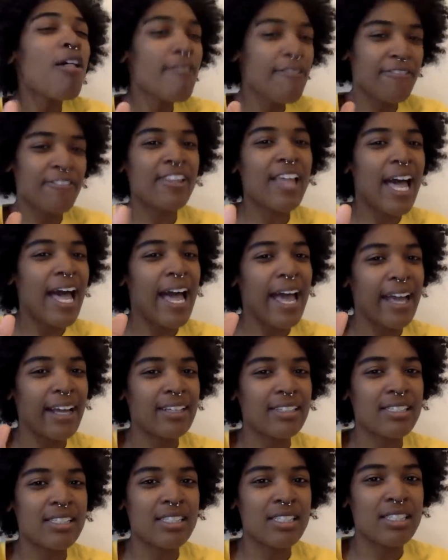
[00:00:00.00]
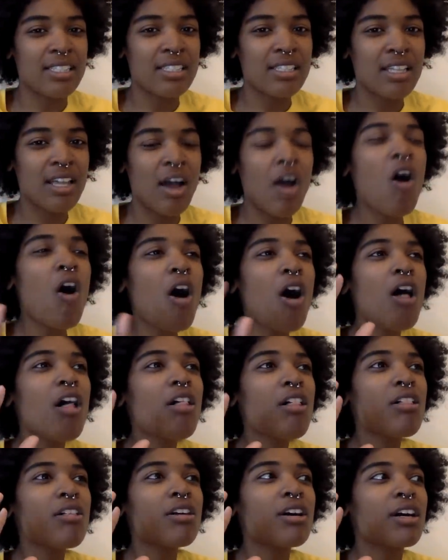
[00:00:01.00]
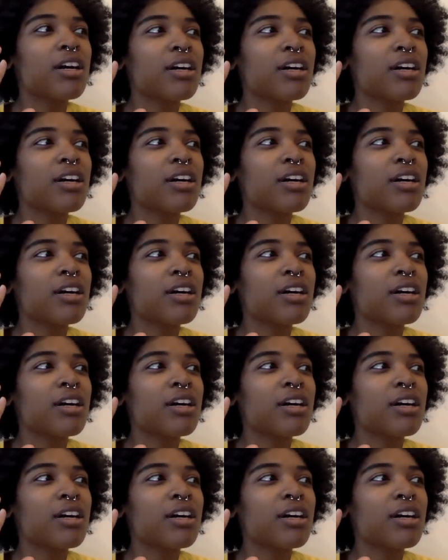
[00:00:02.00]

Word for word: flags, all